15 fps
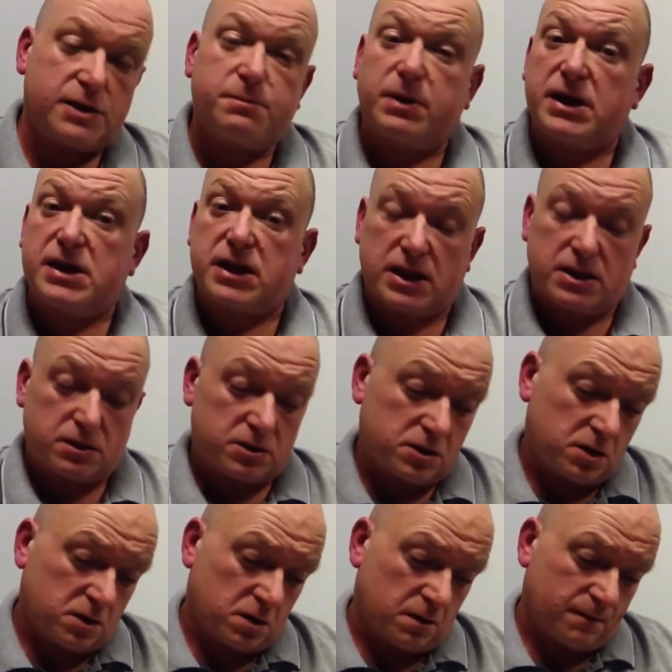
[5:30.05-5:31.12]
please let us
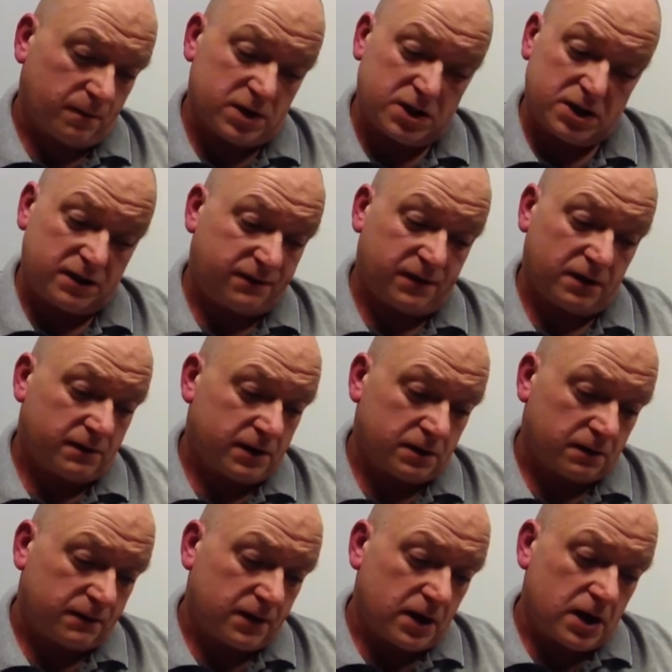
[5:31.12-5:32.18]
know, which is fair
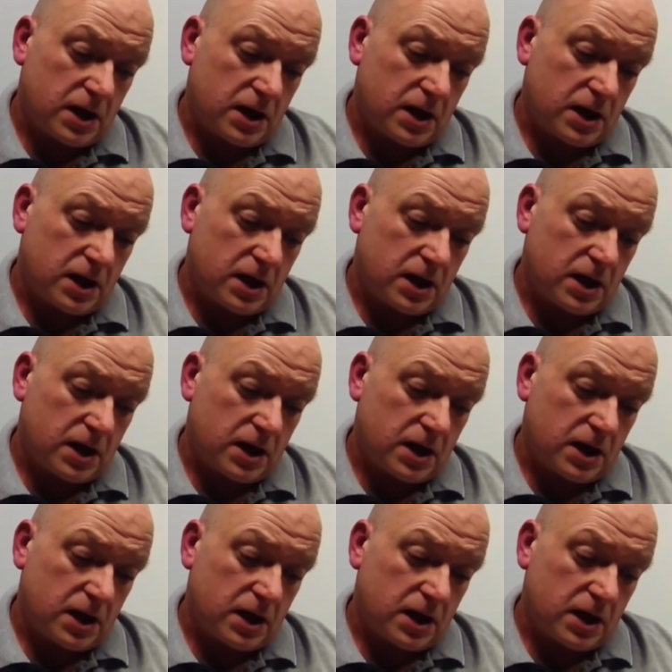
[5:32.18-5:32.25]
enough.